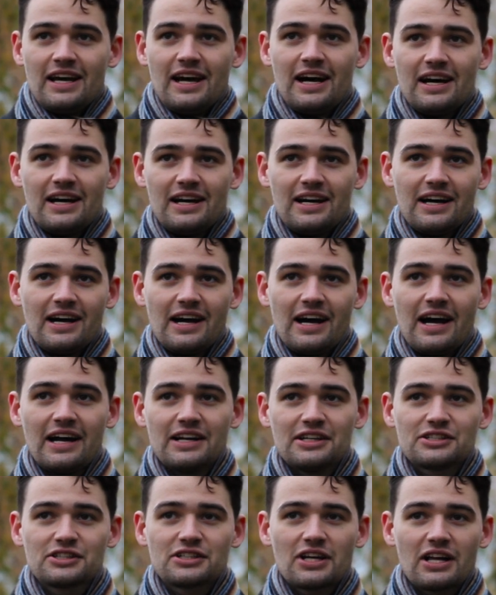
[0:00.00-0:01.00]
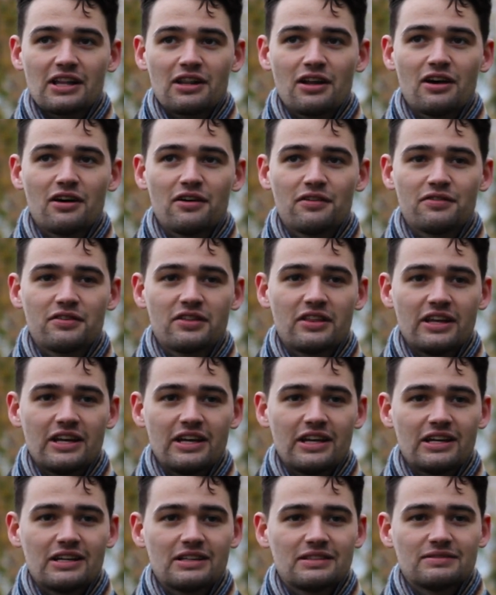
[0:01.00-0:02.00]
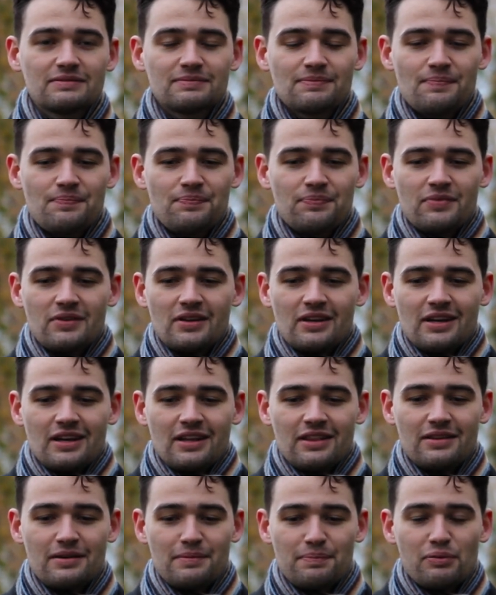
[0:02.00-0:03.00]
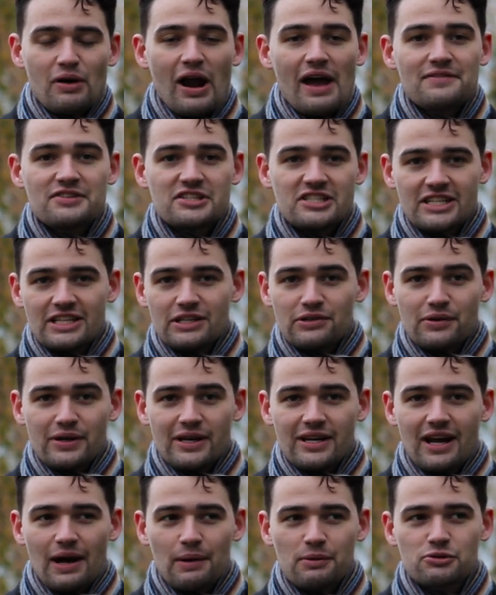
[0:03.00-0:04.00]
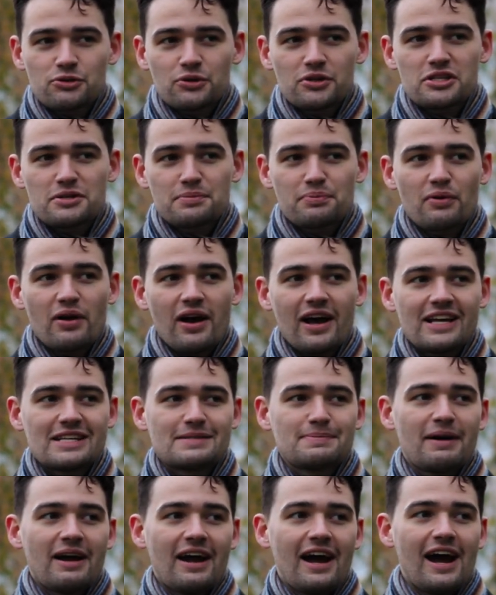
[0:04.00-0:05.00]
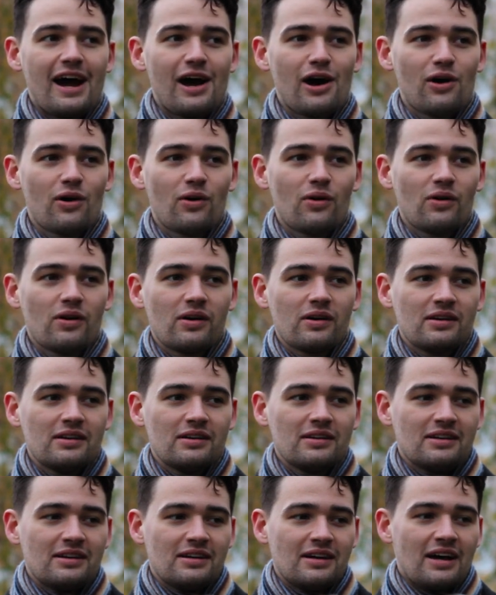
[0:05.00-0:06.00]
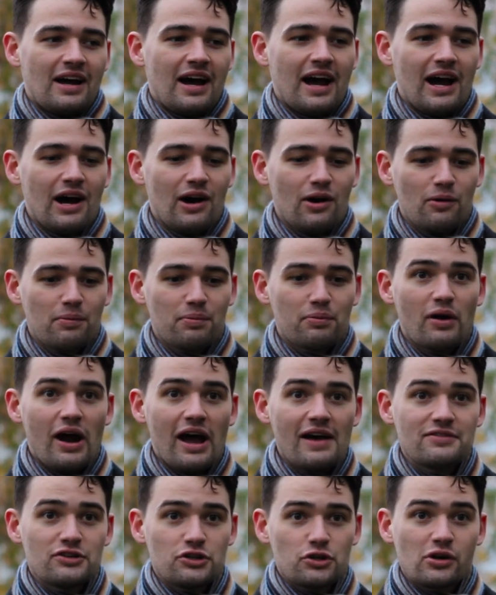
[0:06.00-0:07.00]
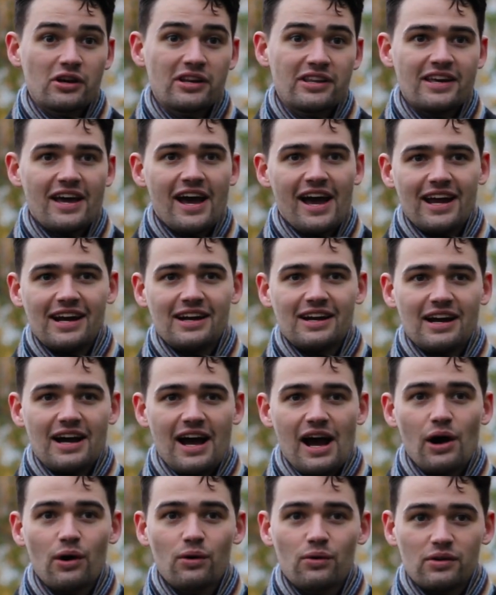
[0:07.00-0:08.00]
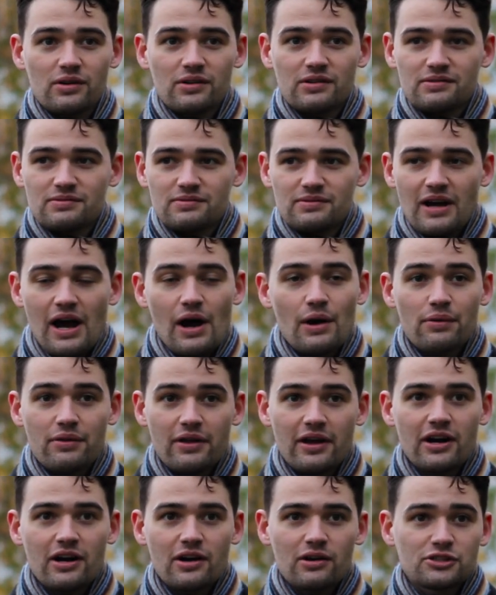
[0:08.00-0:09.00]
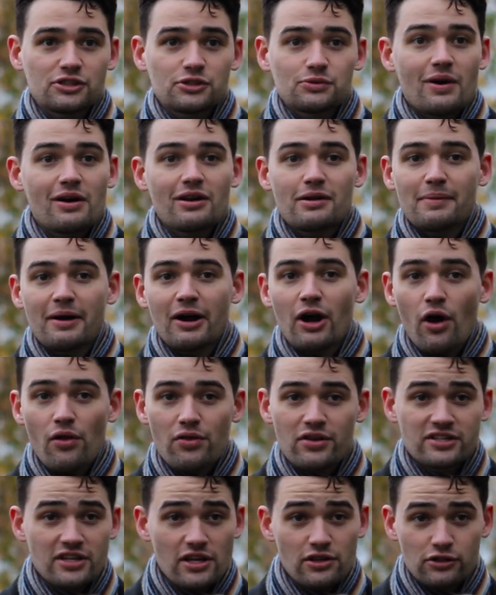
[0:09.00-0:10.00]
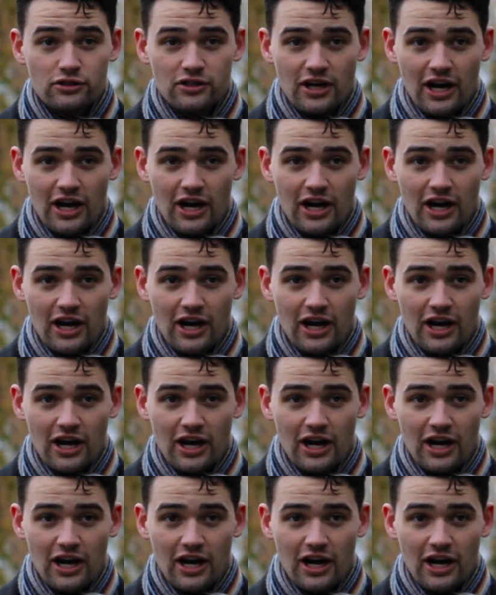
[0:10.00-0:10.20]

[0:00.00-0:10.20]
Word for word: I loved the privacy to it. I was really surprised by how private you could get out there, surrounded by all these other